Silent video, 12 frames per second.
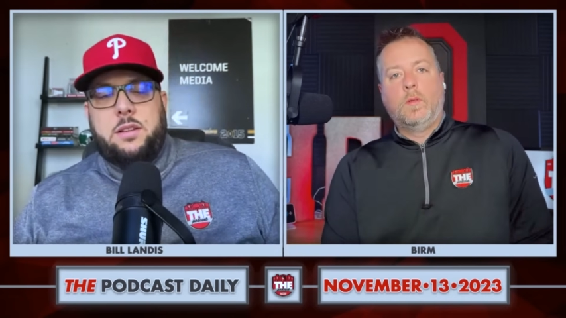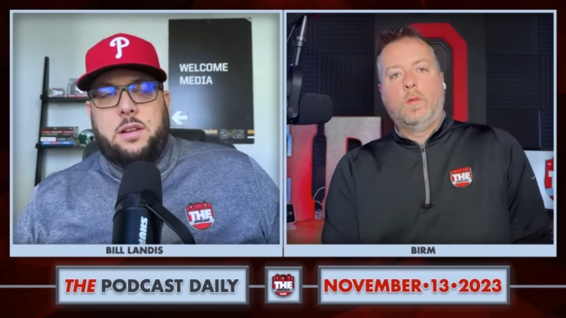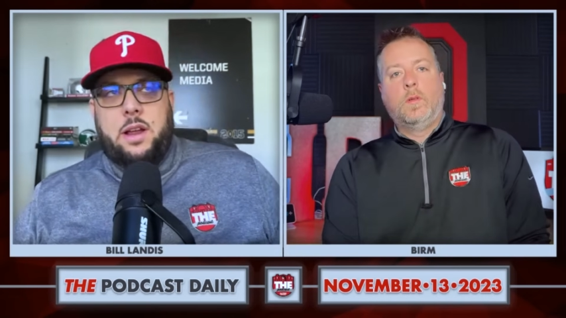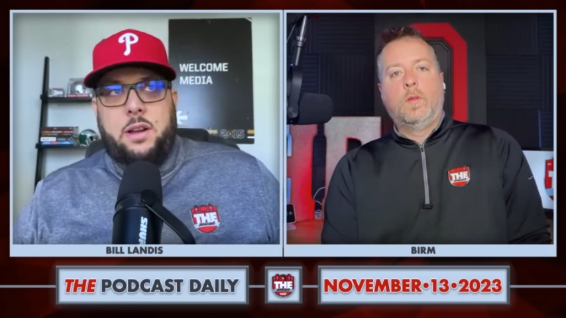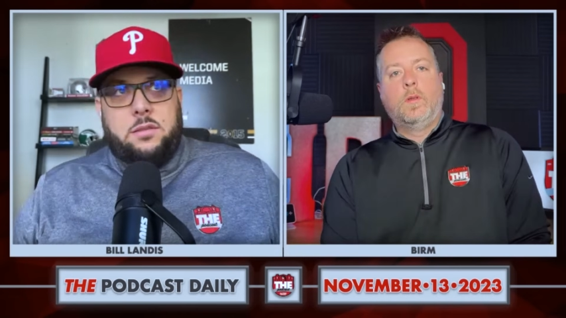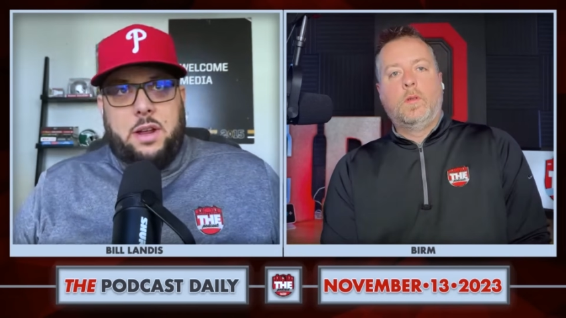
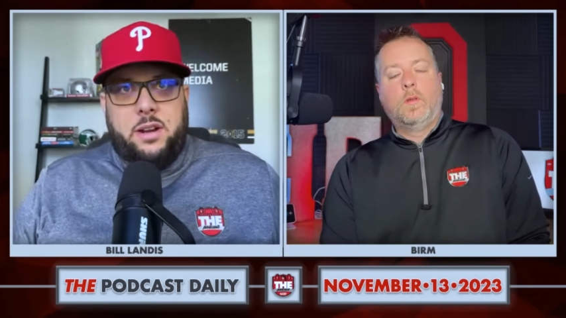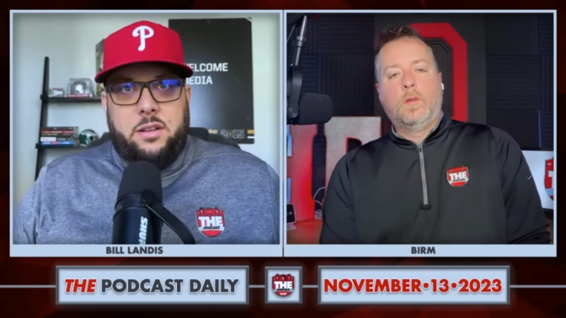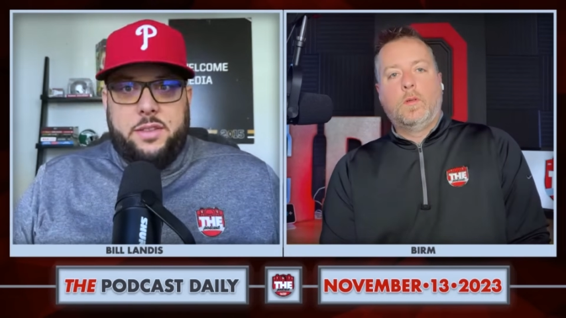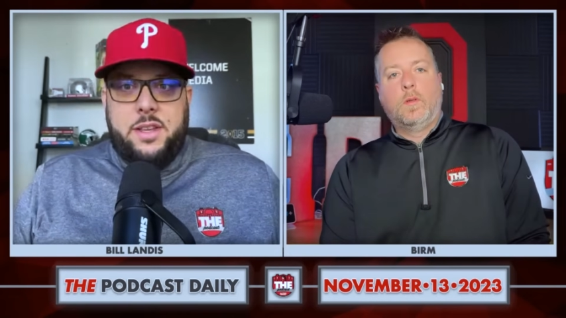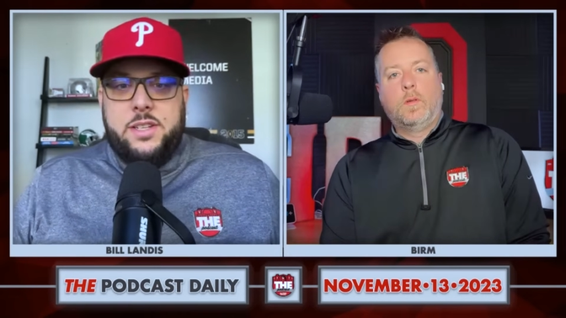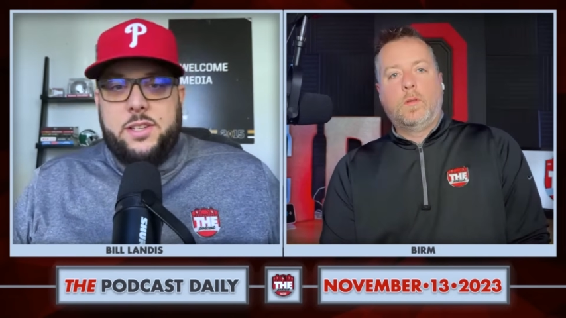Speaker 1: I don't. I
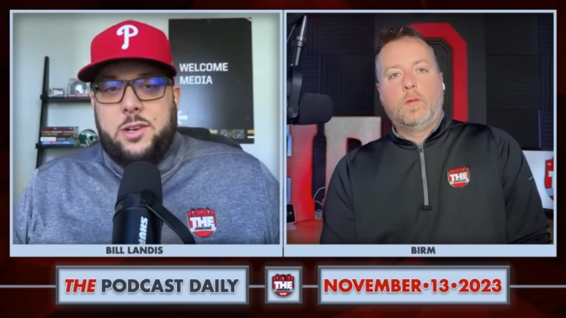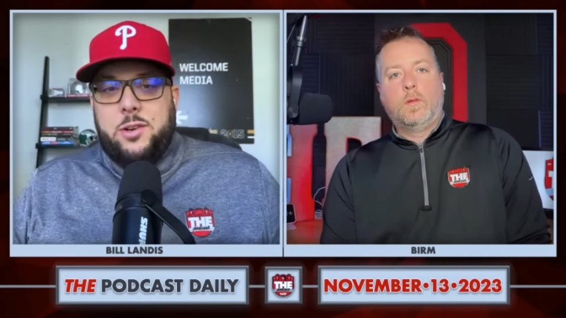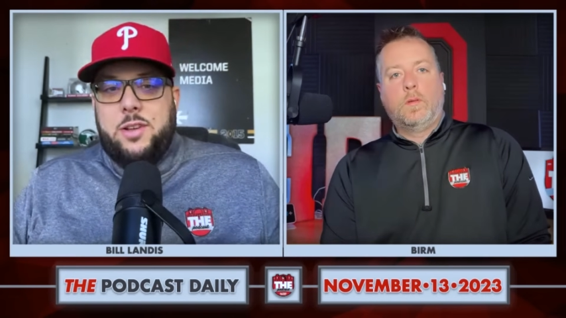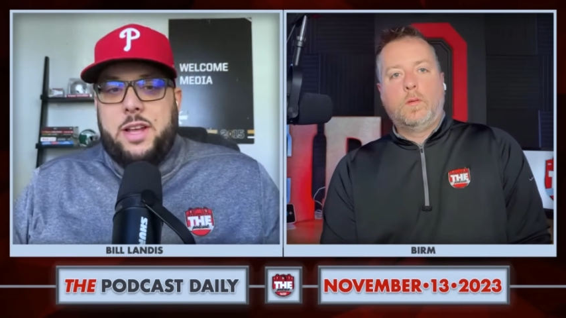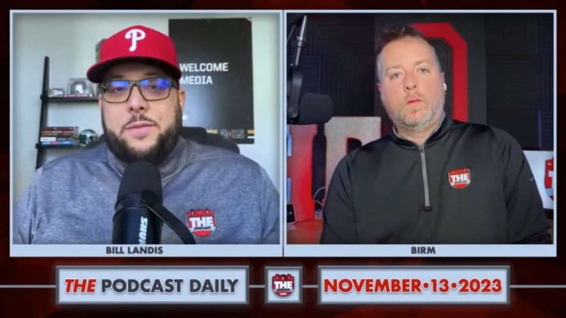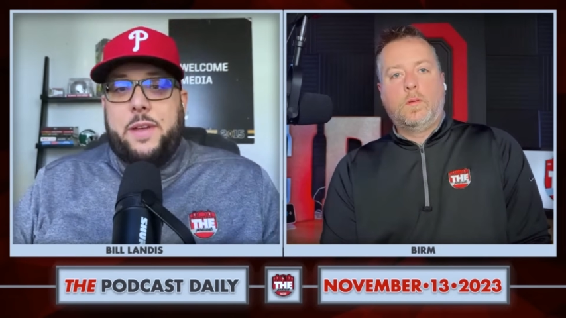don't think
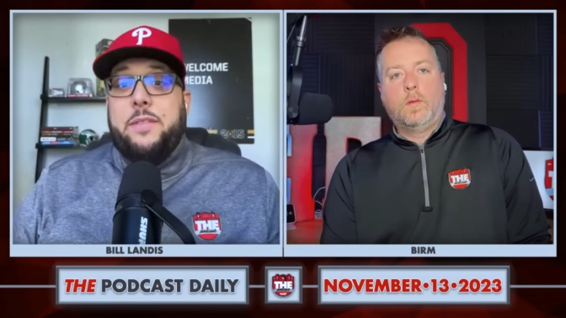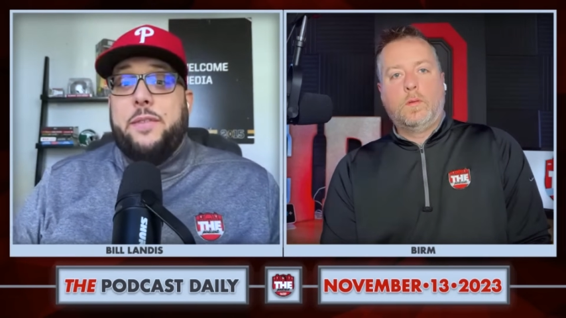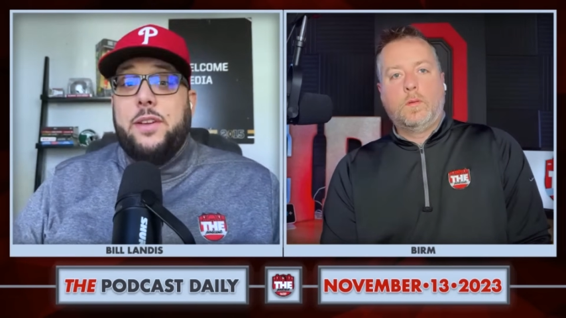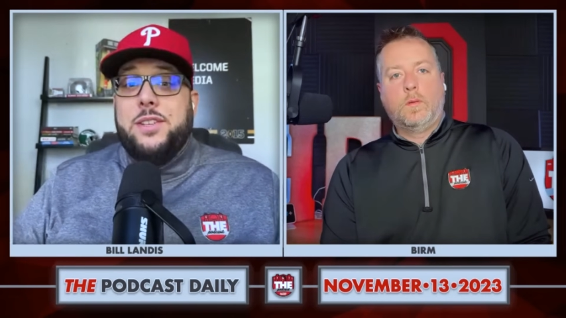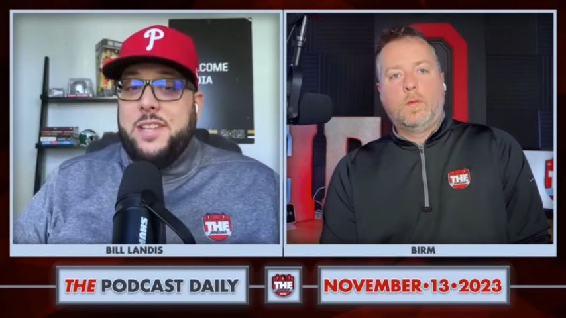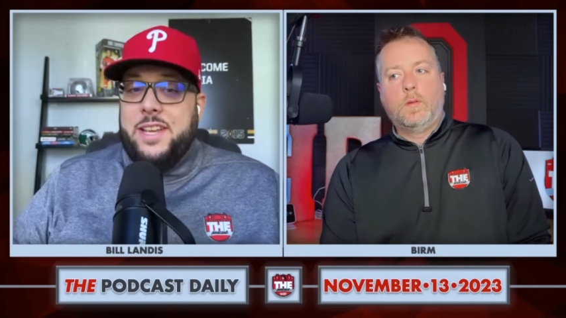so. It, it
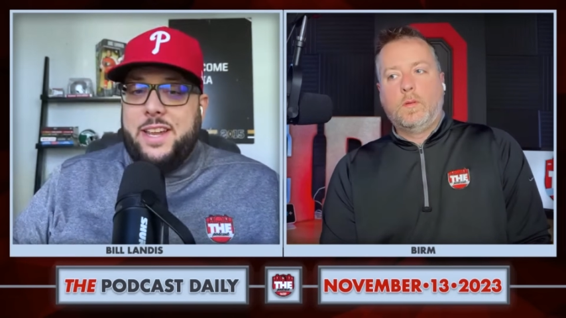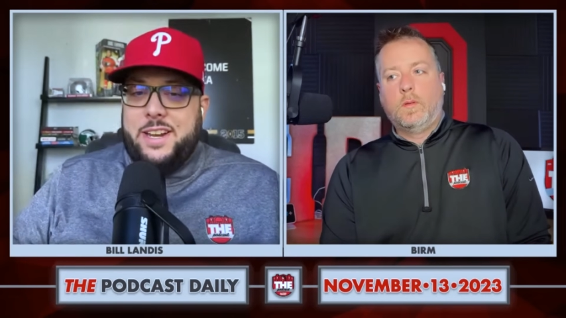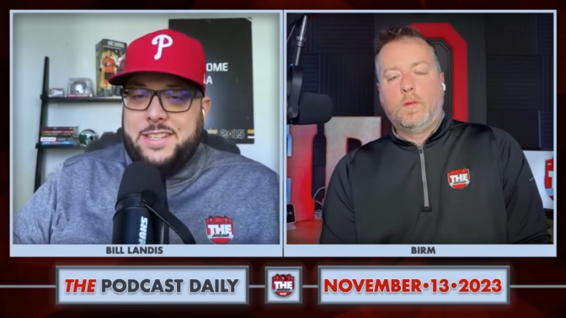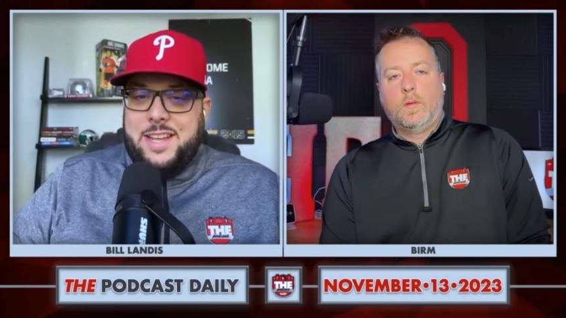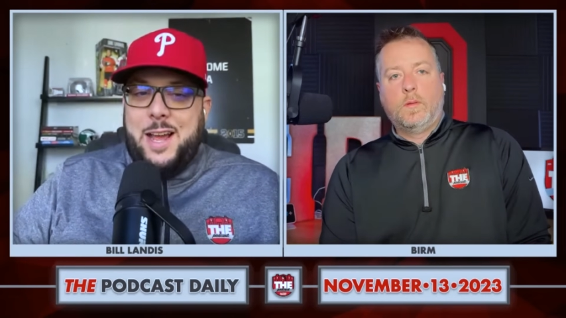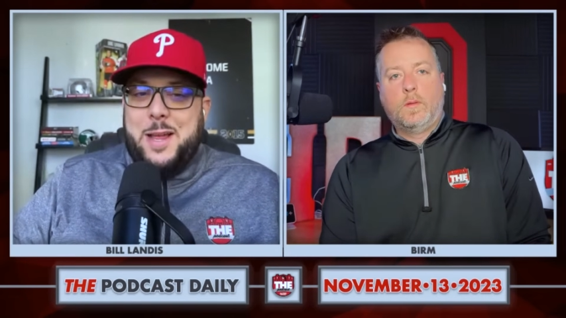feels like it
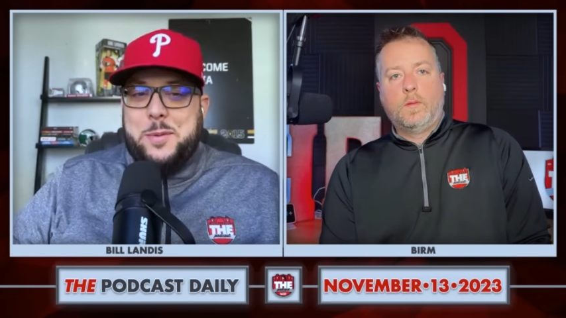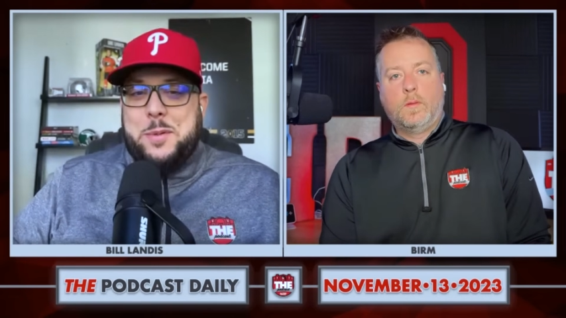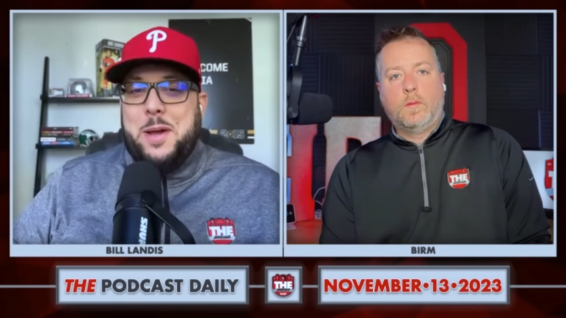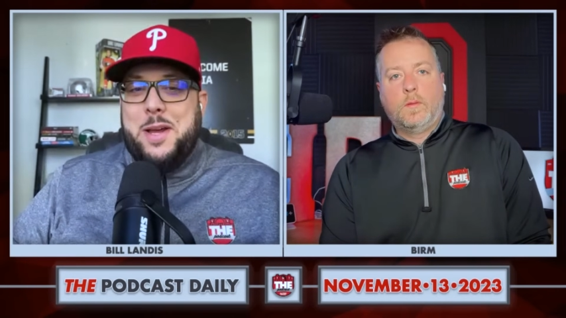at times,